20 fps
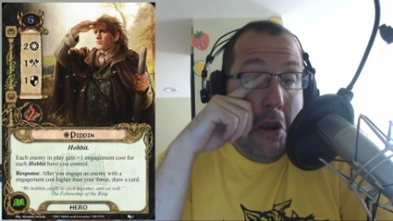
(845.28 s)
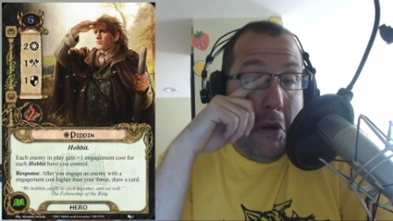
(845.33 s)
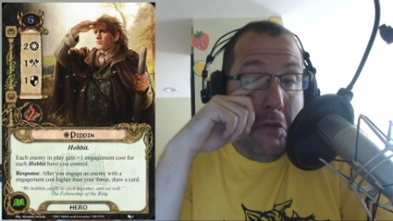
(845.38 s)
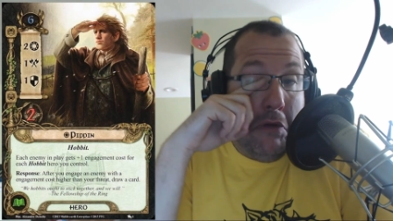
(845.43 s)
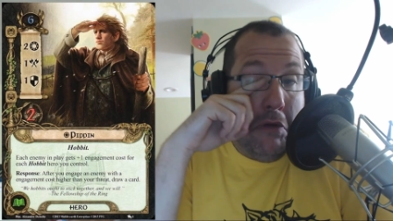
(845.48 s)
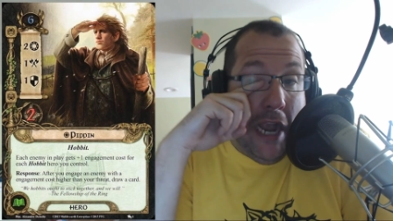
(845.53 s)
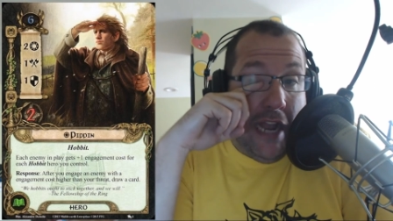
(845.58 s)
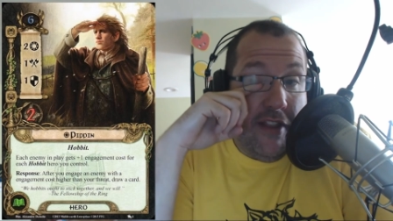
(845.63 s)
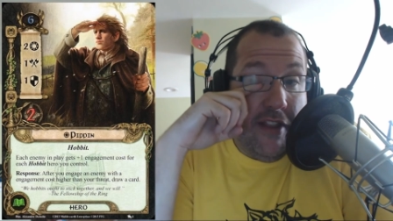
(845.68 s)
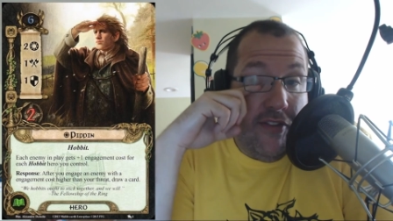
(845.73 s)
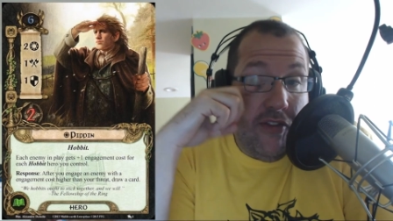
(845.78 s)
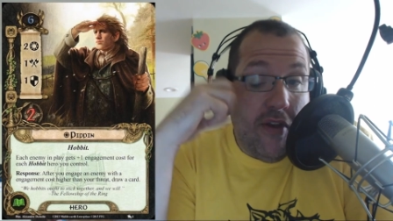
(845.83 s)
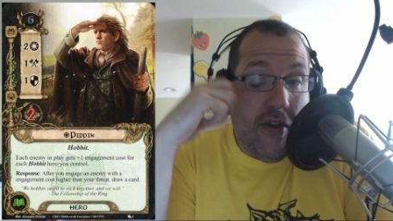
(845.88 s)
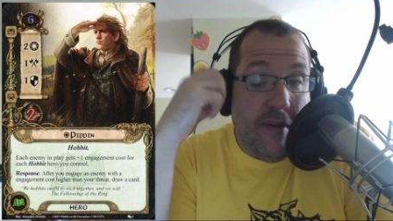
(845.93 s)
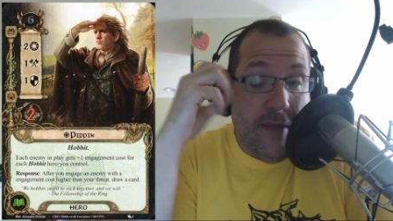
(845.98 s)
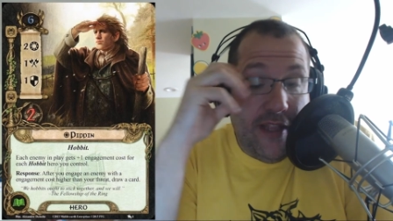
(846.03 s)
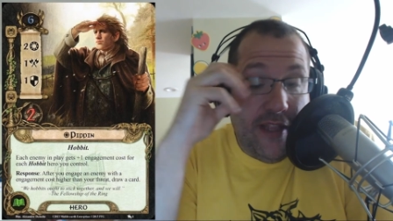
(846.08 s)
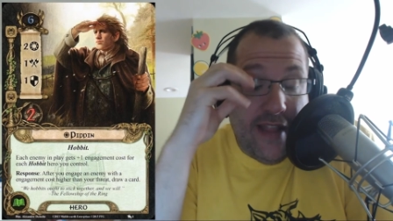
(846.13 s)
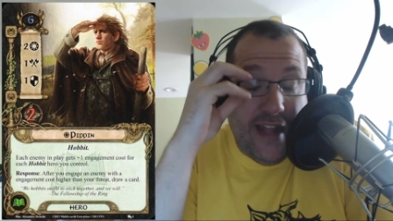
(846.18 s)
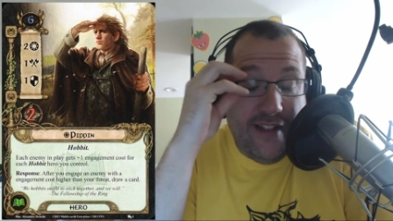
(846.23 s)
Right. So I
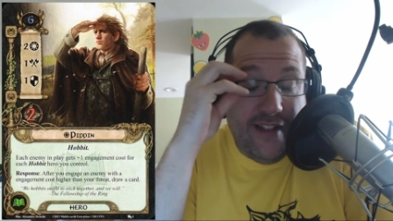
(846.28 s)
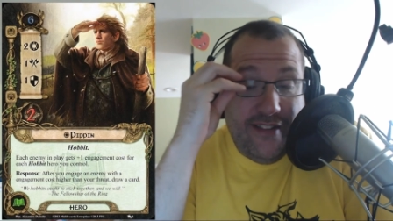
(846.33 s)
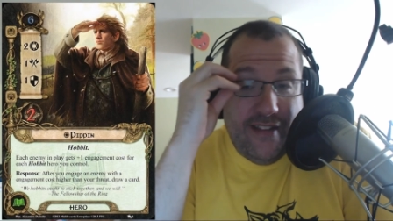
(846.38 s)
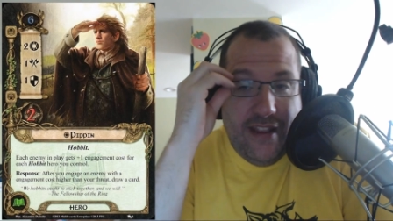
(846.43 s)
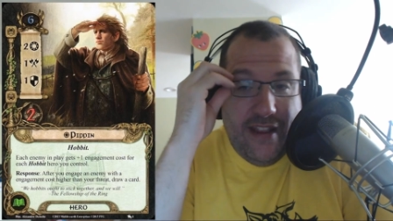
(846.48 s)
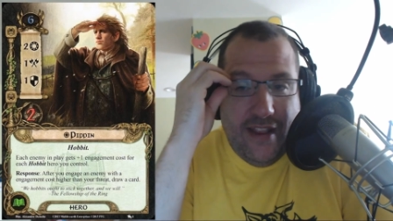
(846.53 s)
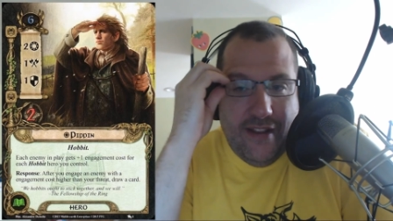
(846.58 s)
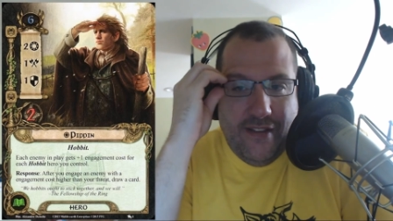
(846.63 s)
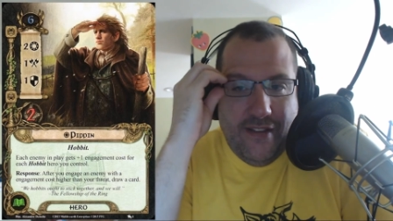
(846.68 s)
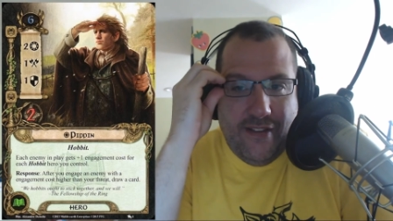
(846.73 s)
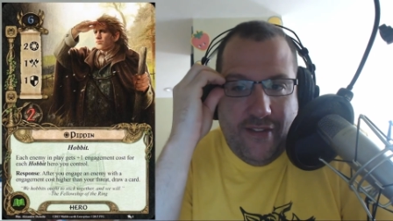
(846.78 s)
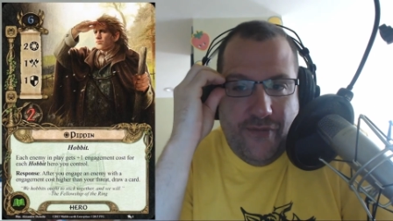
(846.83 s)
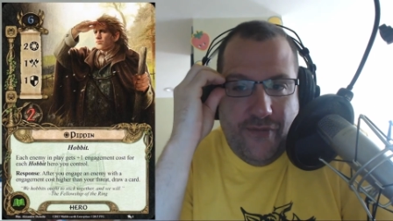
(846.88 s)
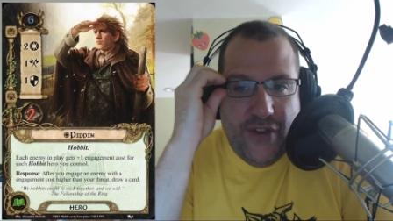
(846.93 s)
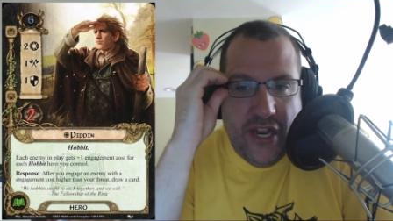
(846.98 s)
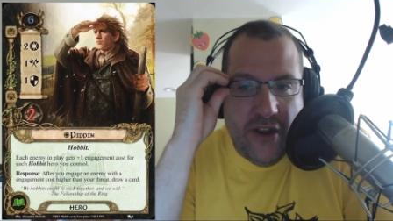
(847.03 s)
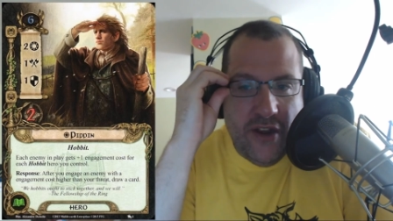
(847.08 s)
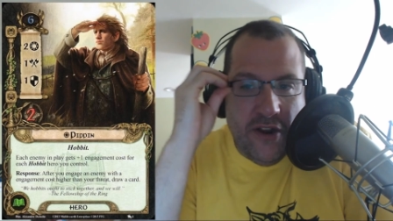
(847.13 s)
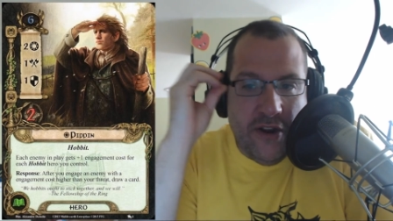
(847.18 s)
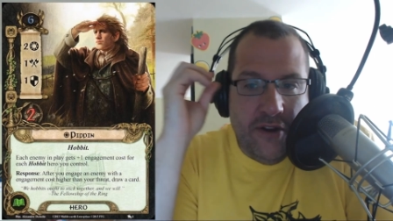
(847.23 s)
mean that's in
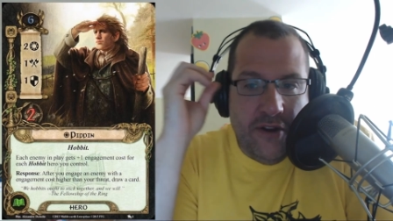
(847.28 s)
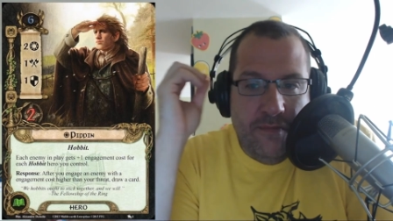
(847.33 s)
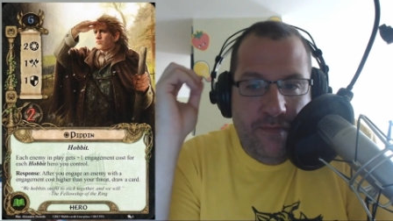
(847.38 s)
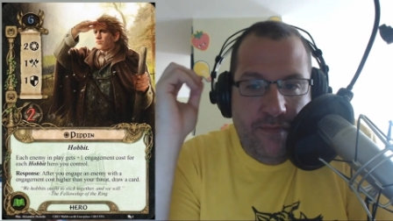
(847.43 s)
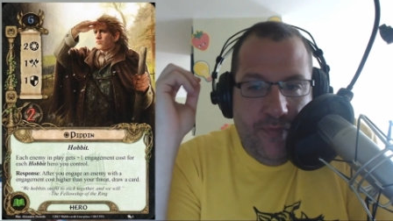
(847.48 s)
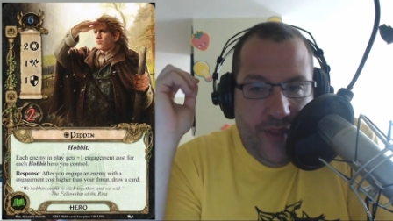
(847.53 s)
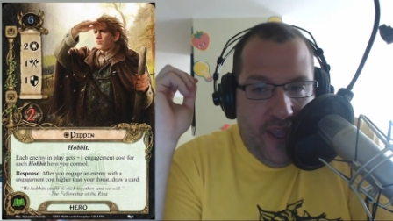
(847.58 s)
sphere